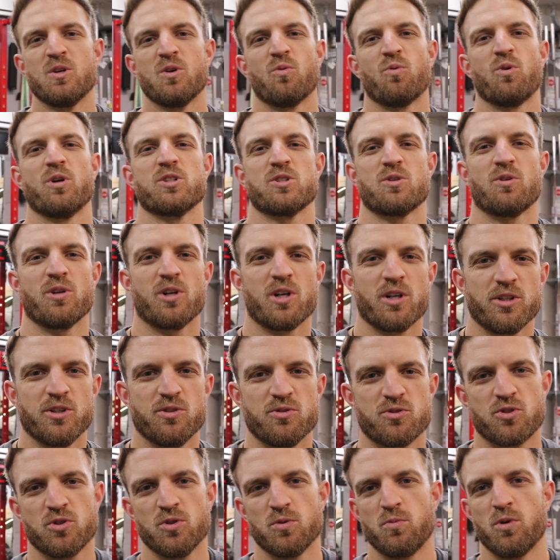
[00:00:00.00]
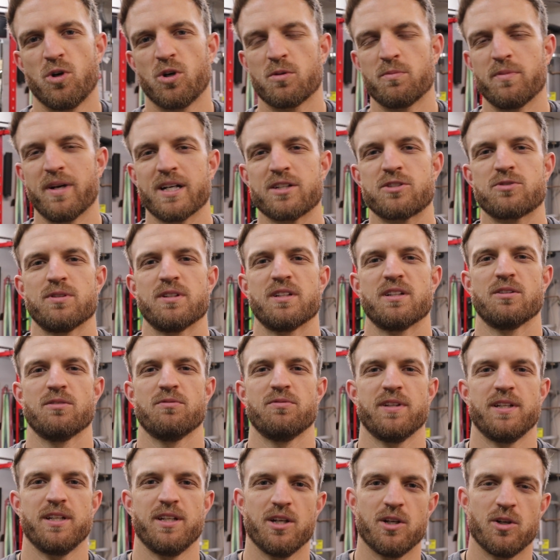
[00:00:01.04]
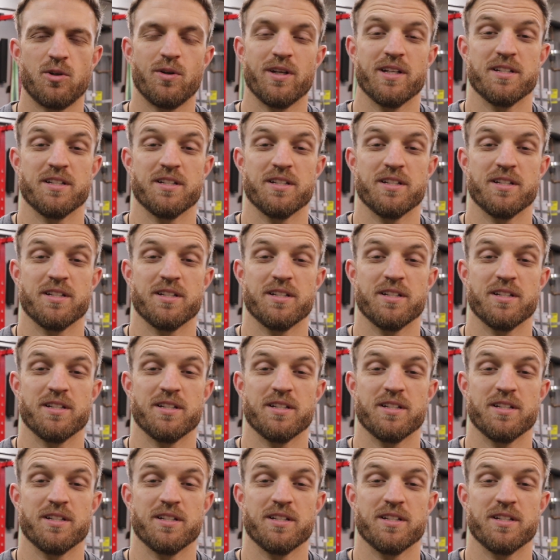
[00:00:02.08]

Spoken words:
What is going on YouTube? Welcome back to another video.